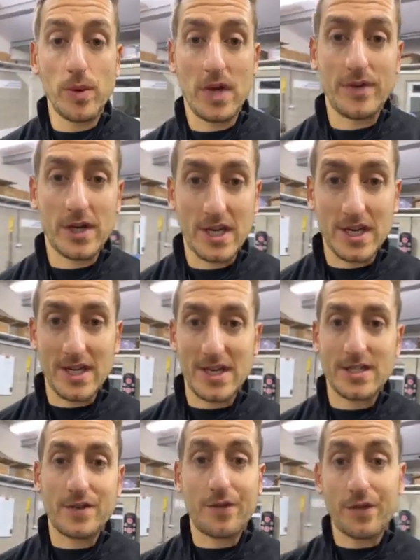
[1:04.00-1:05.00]
way of looking at it
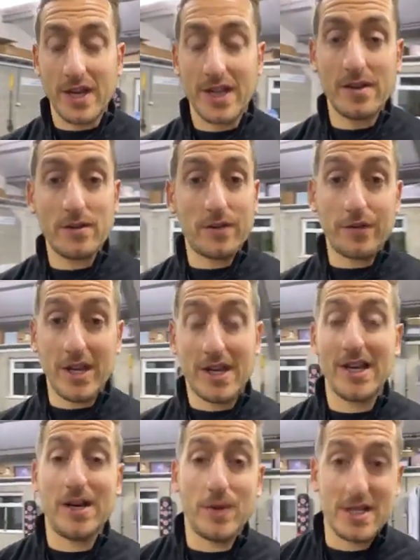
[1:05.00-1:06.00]
is three
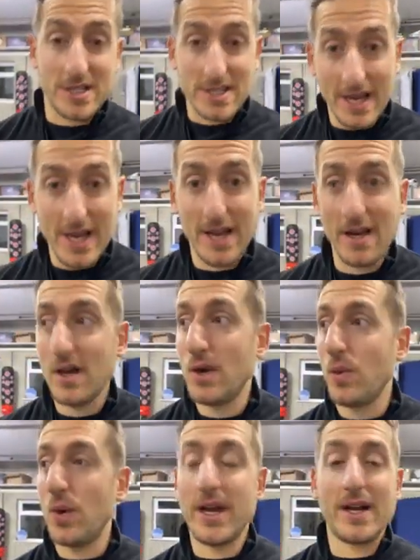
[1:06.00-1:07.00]
clear wees a day,
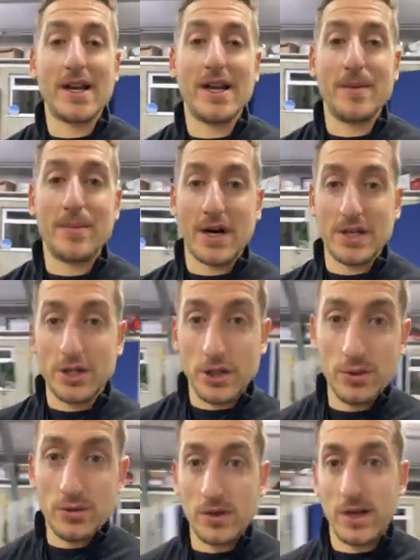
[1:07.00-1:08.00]
wean clear by
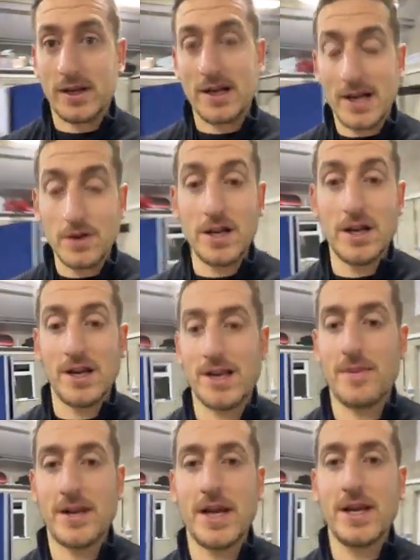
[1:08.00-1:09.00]
noon, cloudy like
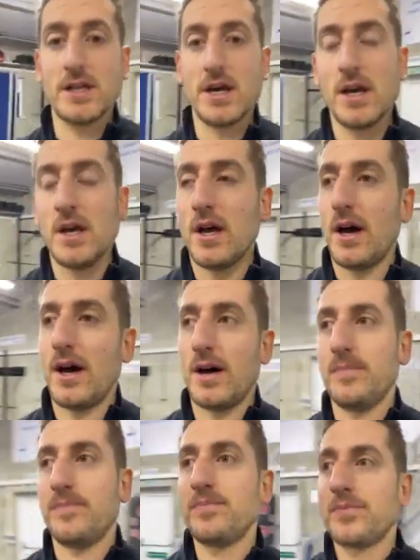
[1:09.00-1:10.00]
lemonade.
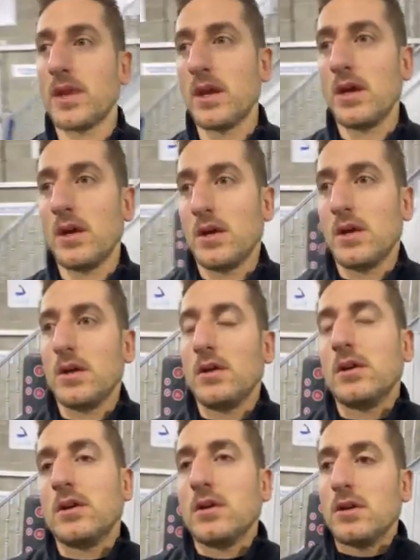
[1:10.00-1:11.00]
But
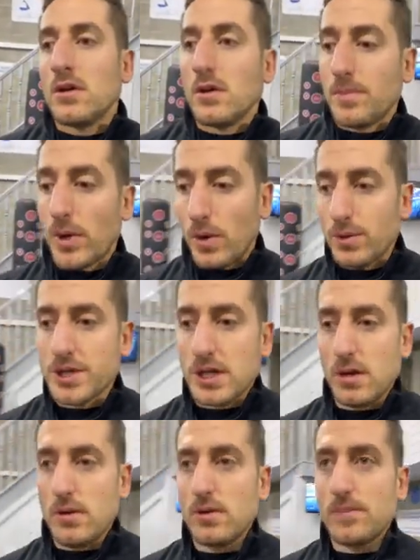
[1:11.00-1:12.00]

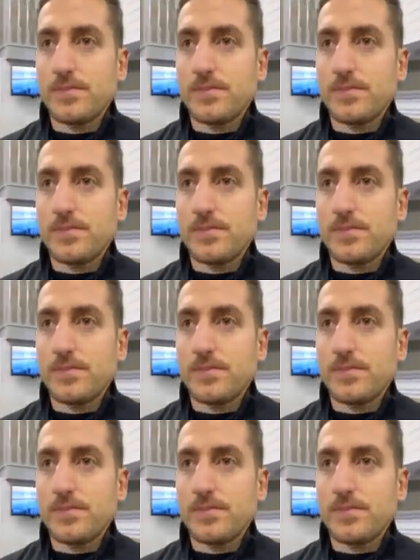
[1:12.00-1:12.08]
also,